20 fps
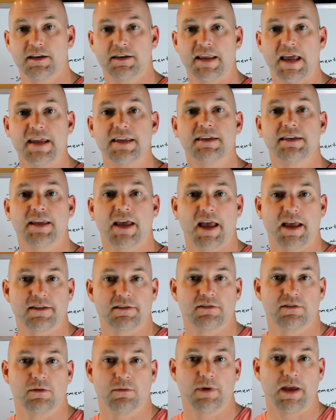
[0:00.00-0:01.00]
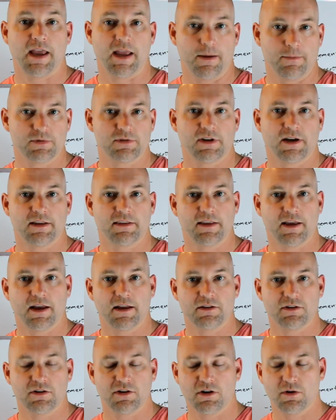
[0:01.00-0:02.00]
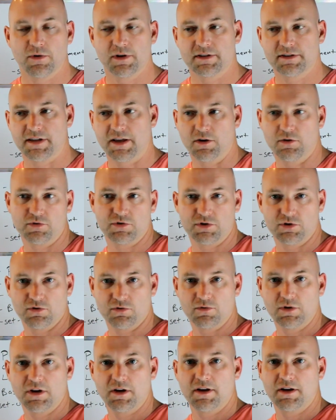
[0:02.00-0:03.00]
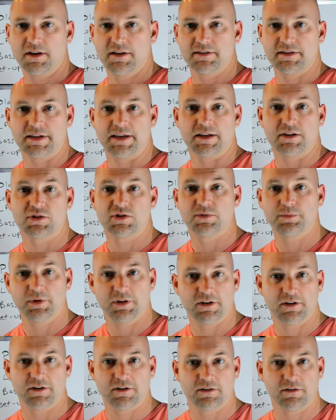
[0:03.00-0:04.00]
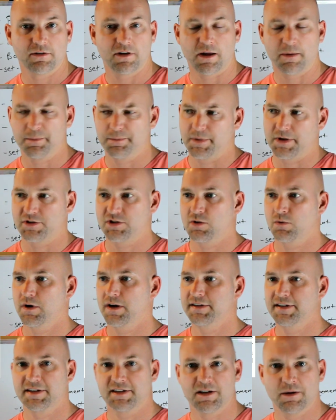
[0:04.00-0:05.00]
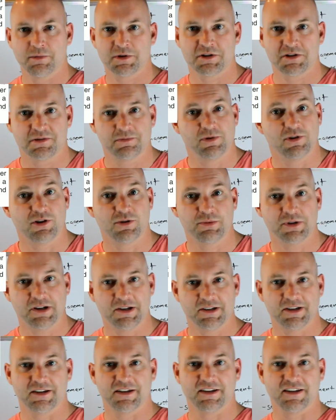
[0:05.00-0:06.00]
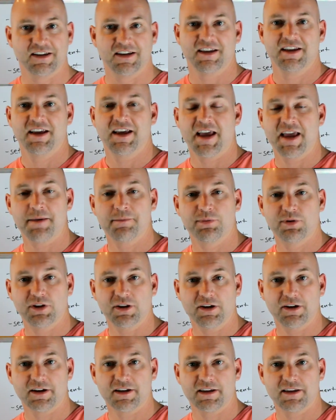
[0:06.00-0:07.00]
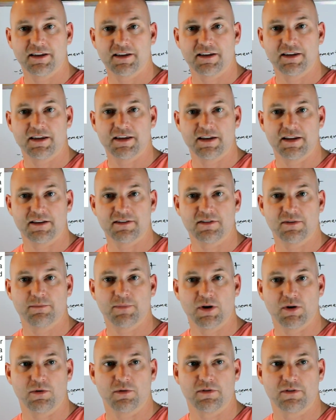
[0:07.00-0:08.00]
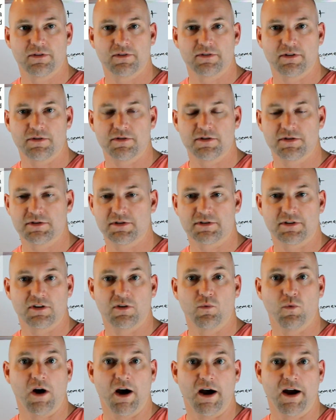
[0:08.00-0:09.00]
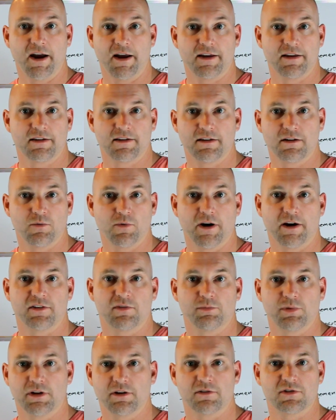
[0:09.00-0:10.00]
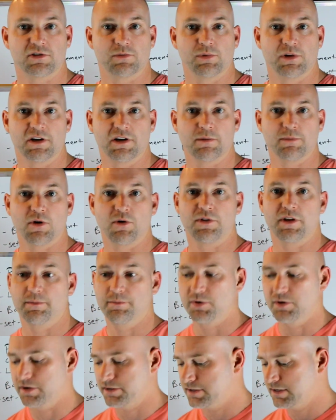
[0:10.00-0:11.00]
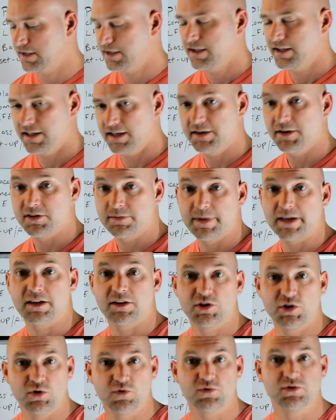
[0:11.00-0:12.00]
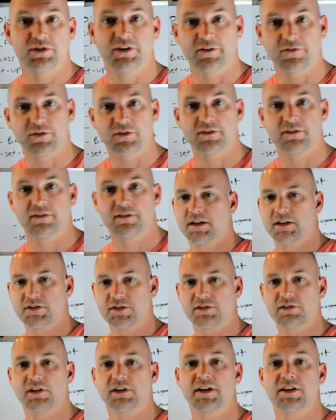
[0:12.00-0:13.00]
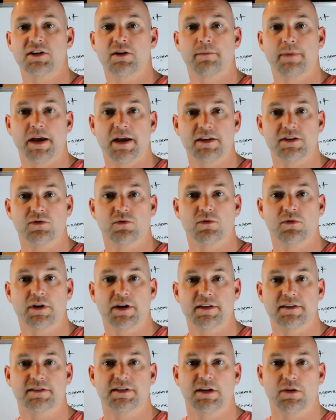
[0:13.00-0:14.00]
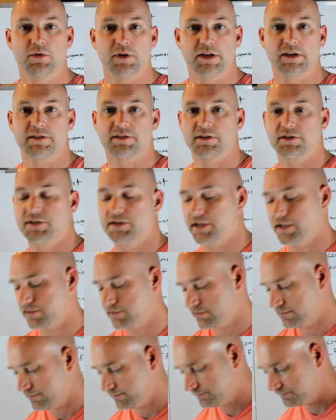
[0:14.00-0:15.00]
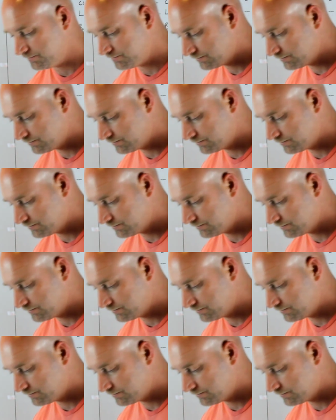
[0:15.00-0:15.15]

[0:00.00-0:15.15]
Dayton has some amps like that. You know, it tells you to get a splitter. I'm not sure why it didn't come with a splitter, but it didn't, and plug it into both. So you're just gonna Y, get a Y splitter and split into both inputs. And it does make a huge difference. Just look in your manual and see what it suggests.